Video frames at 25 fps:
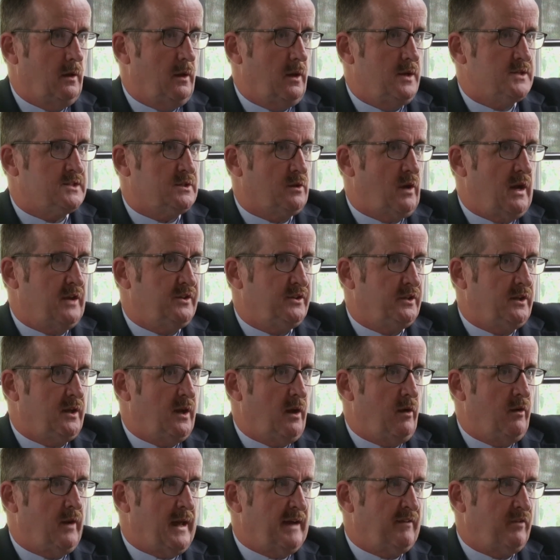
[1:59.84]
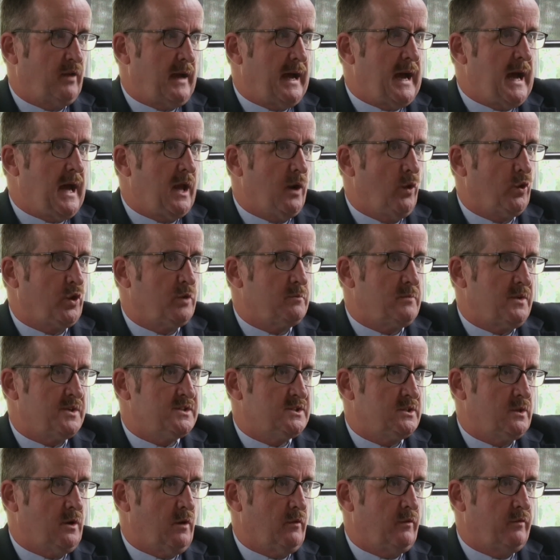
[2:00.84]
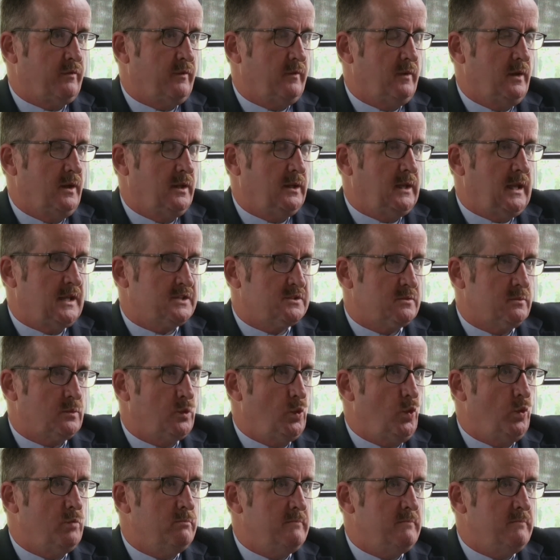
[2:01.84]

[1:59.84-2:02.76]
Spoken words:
So I had to go and have a hard look at myself, get some good